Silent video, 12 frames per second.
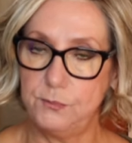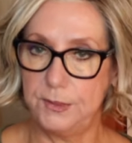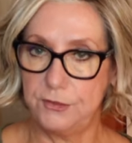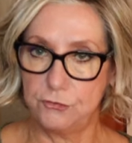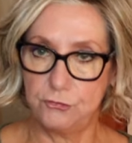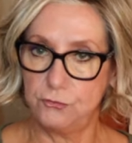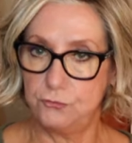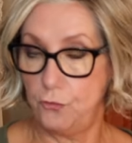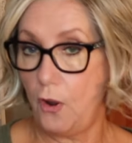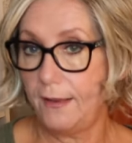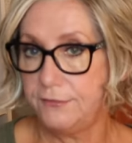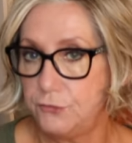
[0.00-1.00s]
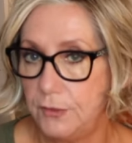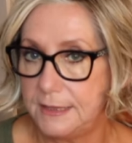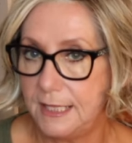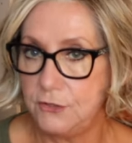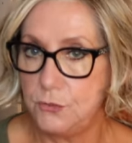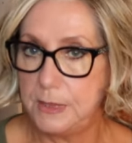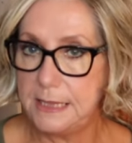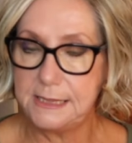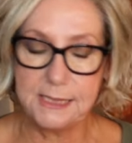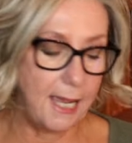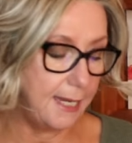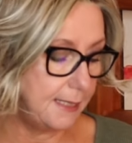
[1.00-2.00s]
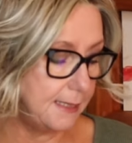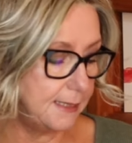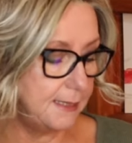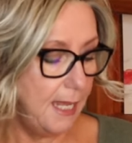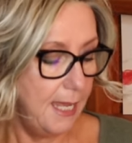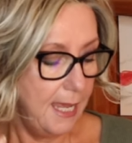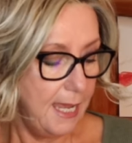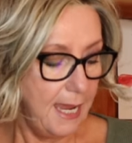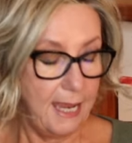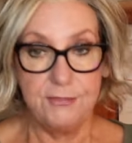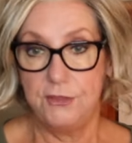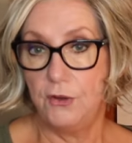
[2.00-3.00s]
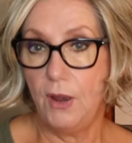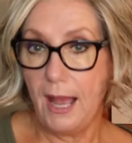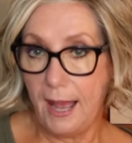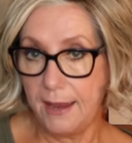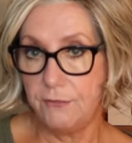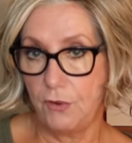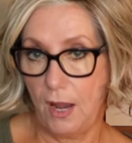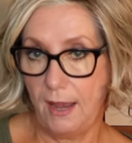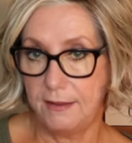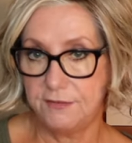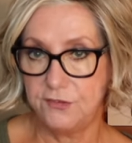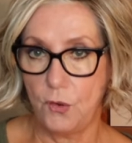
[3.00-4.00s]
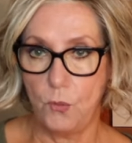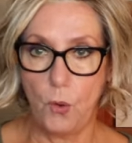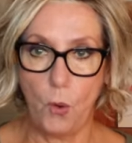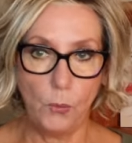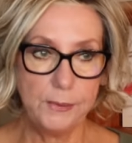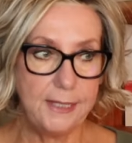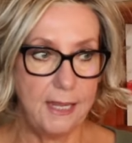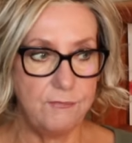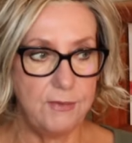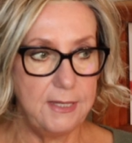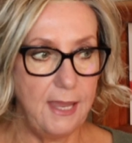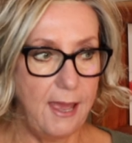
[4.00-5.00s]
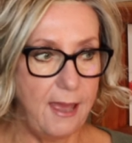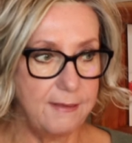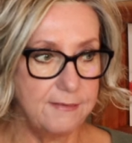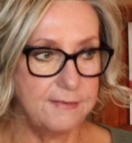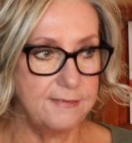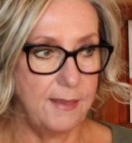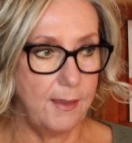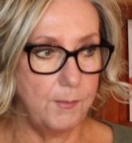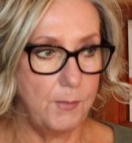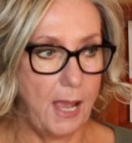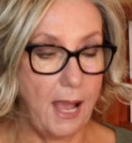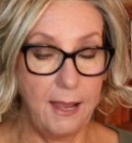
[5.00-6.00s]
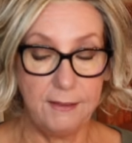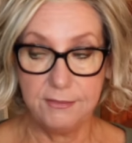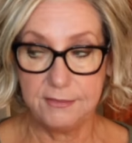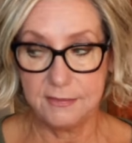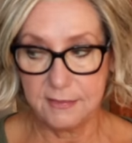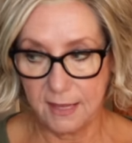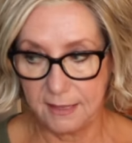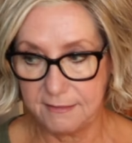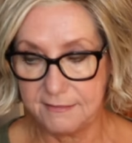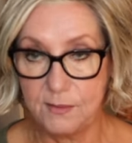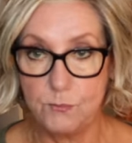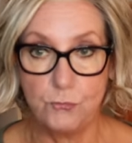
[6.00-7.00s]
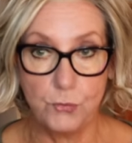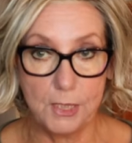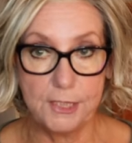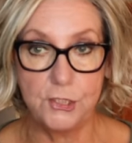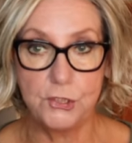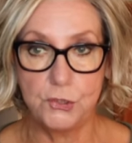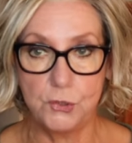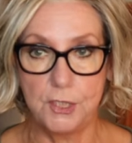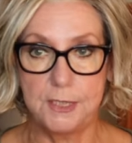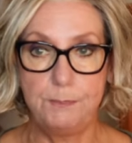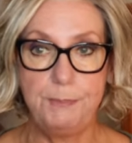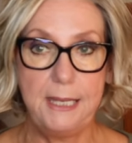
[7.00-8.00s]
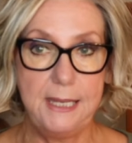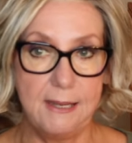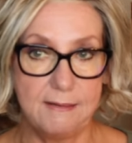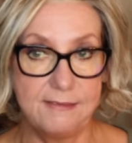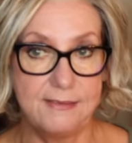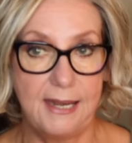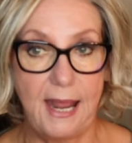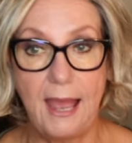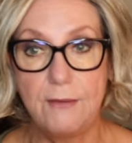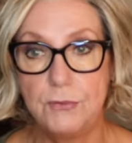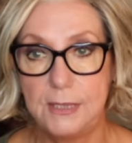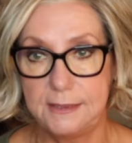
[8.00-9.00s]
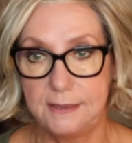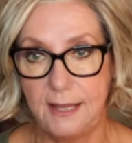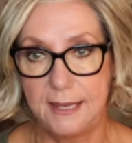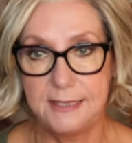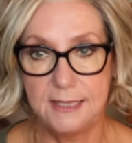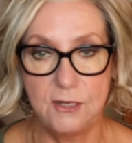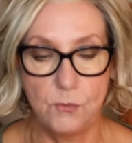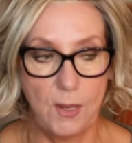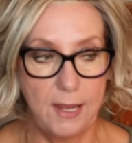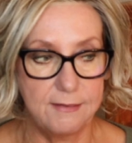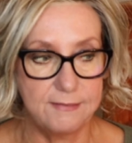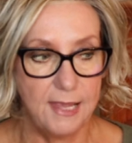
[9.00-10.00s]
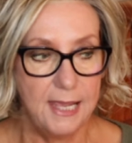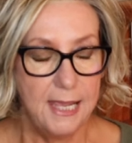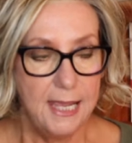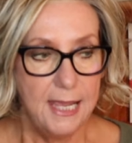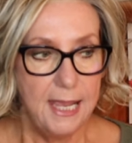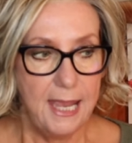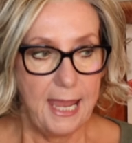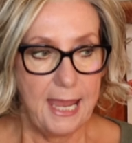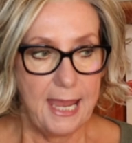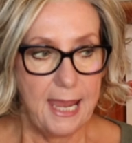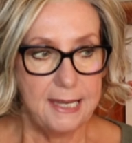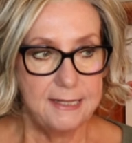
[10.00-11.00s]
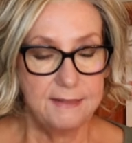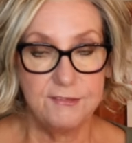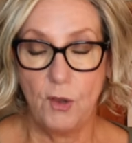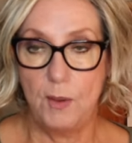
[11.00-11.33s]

with a drawstring that you can tighten, and they're high rise. So Old Navy has, um, I think, some really good pants that I really like anyways. And so